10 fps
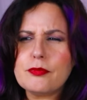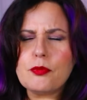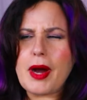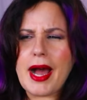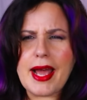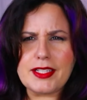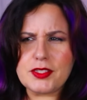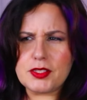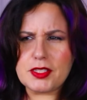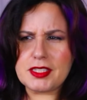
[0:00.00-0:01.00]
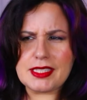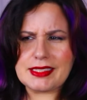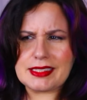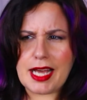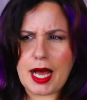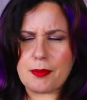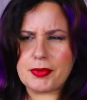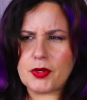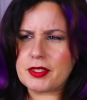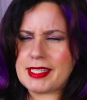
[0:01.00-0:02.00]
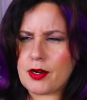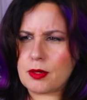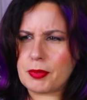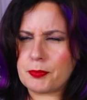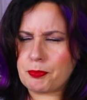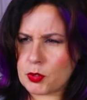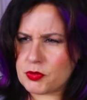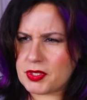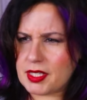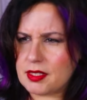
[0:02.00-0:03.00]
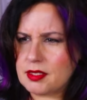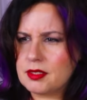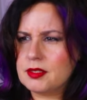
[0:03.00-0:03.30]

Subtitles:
Why should she stop? You're a terrible person.